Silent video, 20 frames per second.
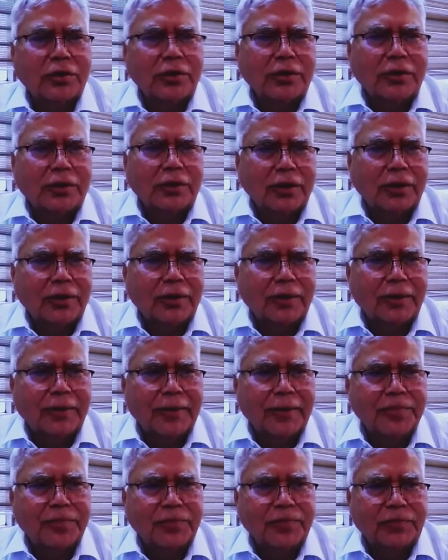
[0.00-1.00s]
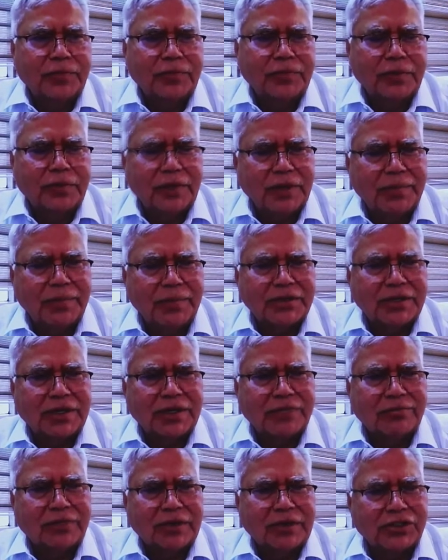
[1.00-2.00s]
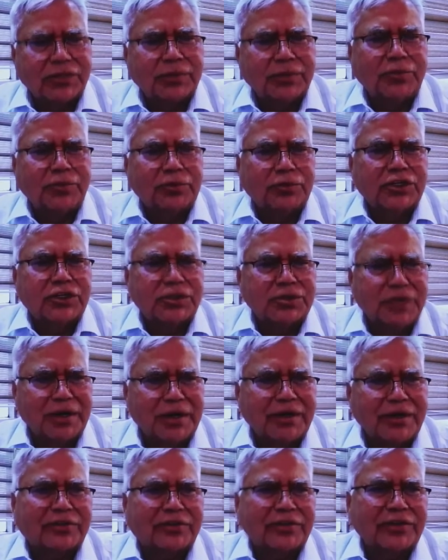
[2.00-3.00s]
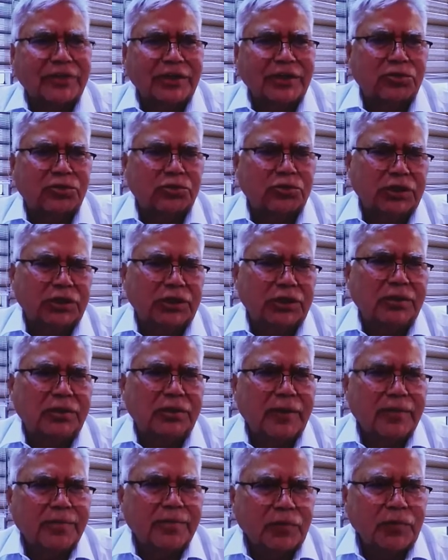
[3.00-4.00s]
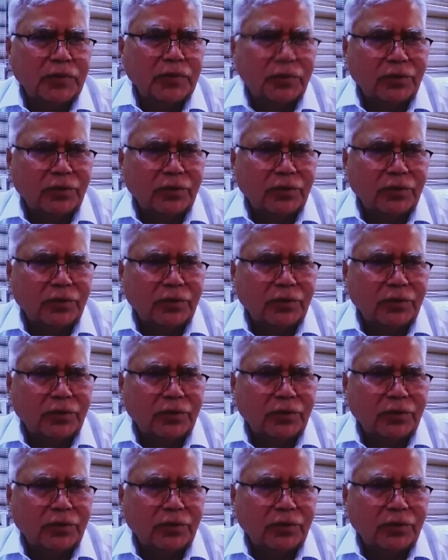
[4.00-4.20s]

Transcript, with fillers: uh, they must have contributed tremendously to the, you know,